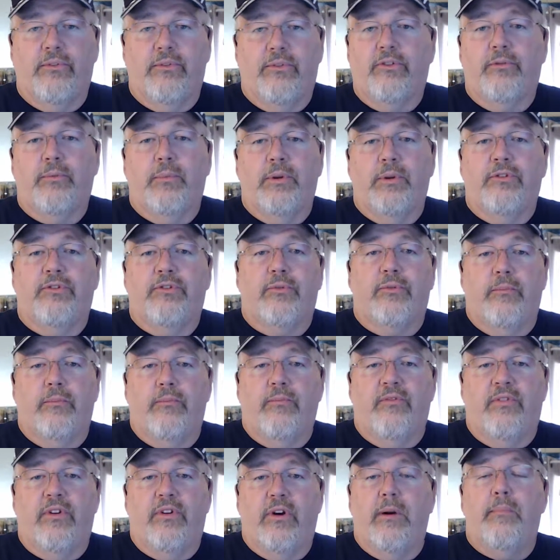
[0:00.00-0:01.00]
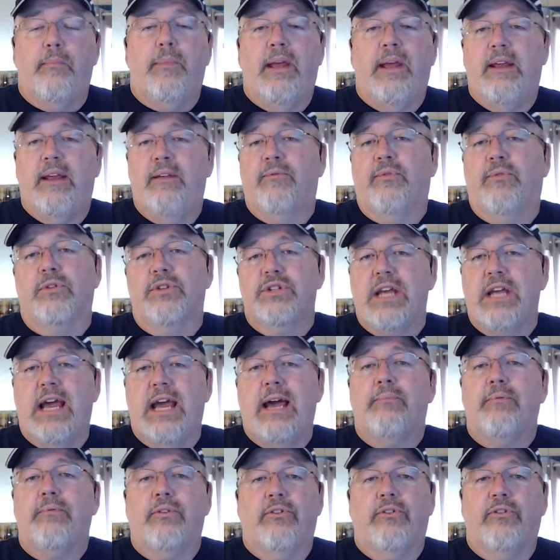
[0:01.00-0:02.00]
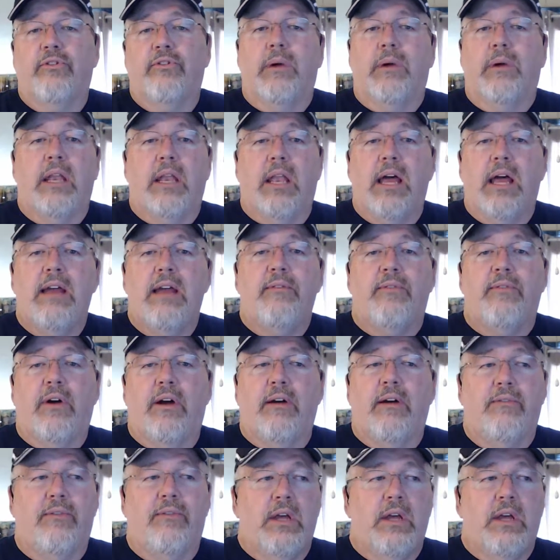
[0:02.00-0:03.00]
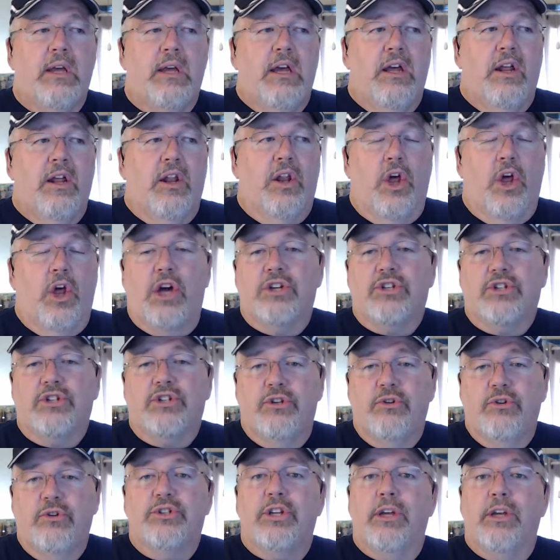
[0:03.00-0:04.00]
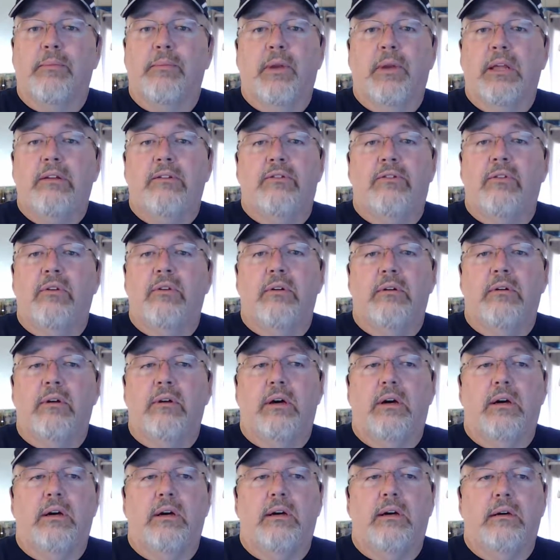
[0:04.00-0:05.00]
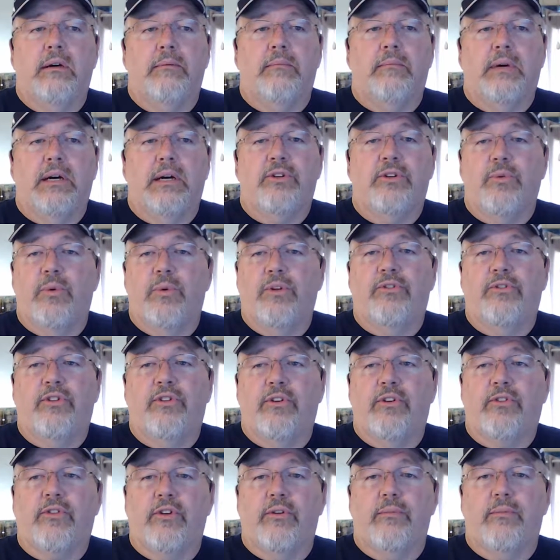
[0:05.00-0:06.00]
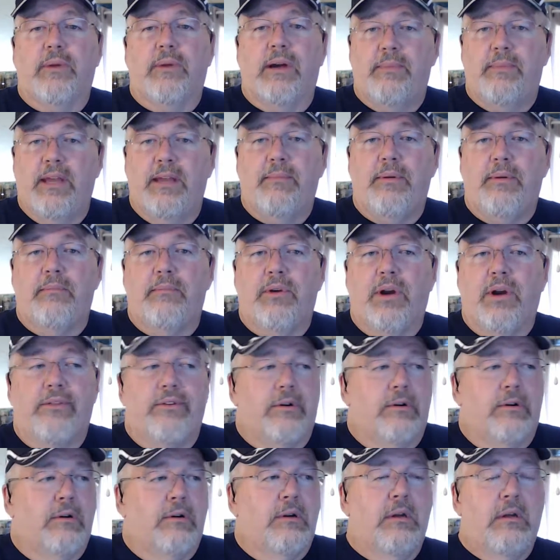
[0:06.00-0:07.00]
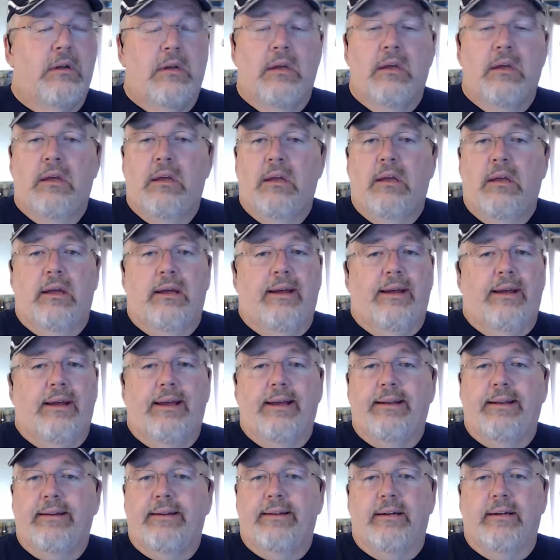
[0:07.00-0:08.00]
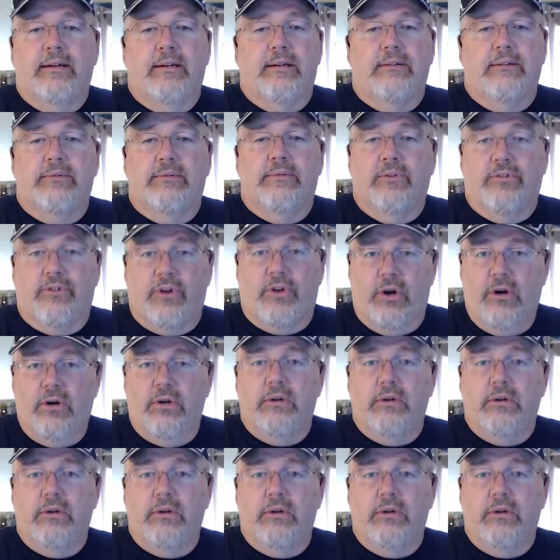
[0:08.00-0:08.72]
been some very painful chapters in my life. I've lost 2 siblings, my twin sister and my baby brother, and those hurt.